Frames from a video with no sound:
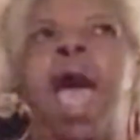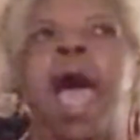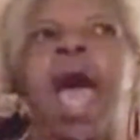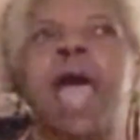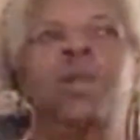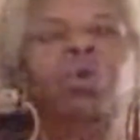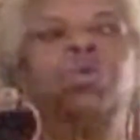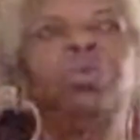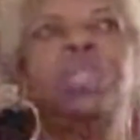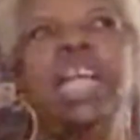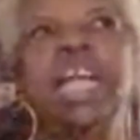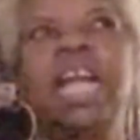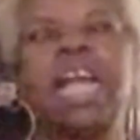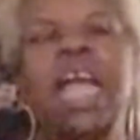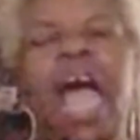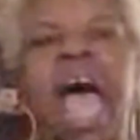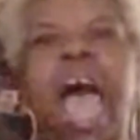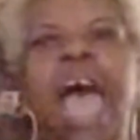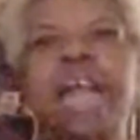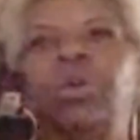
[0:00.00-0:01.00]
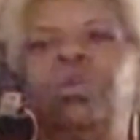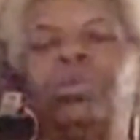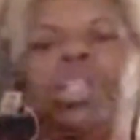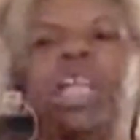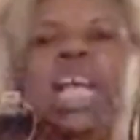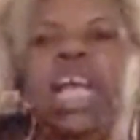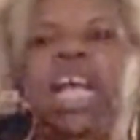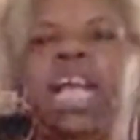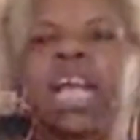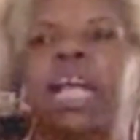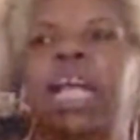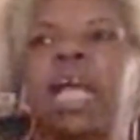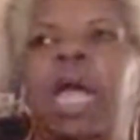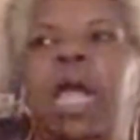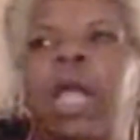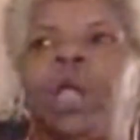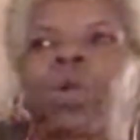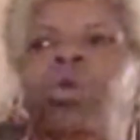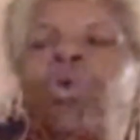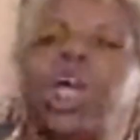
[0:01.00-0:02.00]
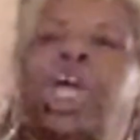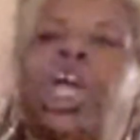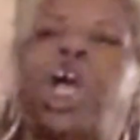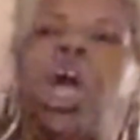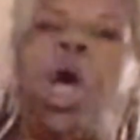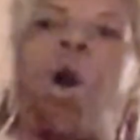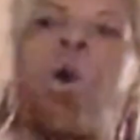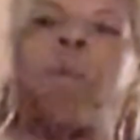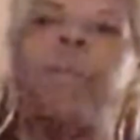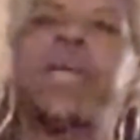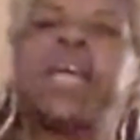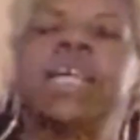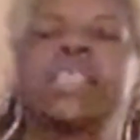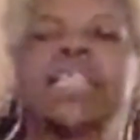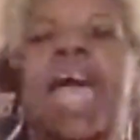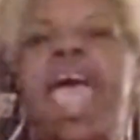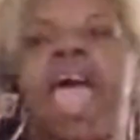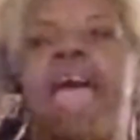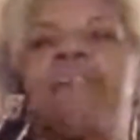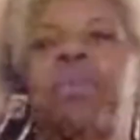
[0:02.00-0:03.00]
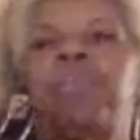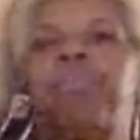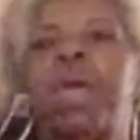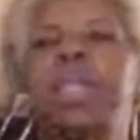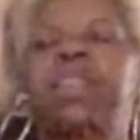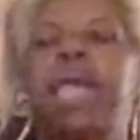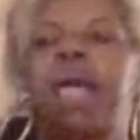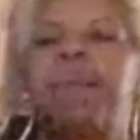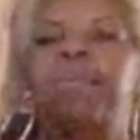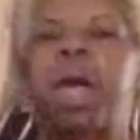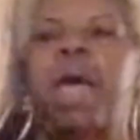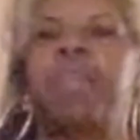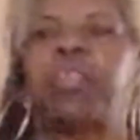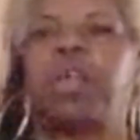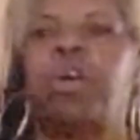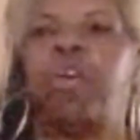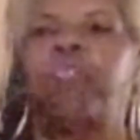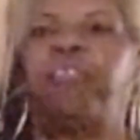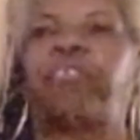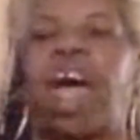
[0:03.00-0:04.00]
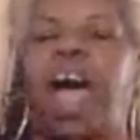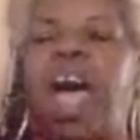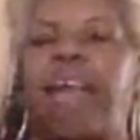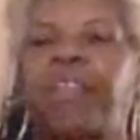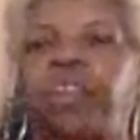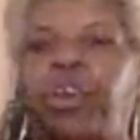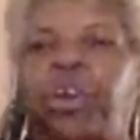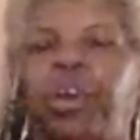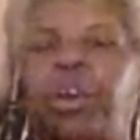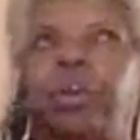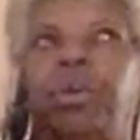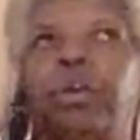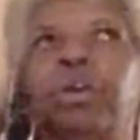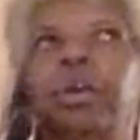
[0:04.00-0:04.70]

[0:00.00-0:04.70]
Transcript: I don't think you can go because I haven't met their mother or father.